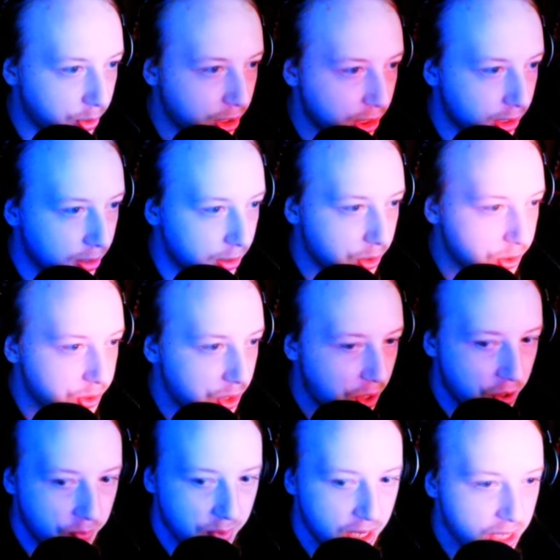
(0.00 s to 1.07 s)
spray. There's
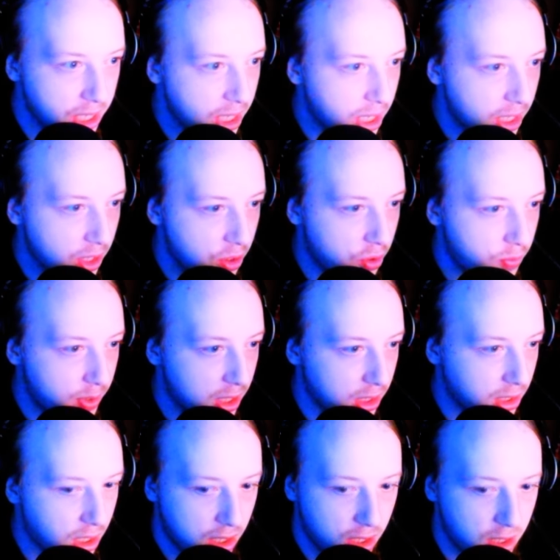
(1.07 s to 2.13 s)
so many. Oh my
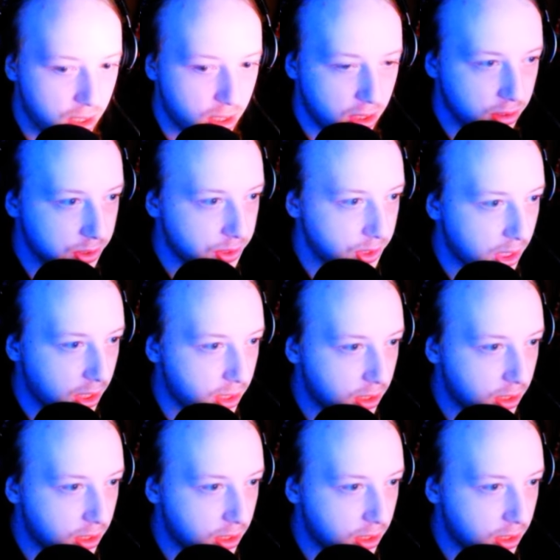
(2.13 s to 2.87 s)
god. Stay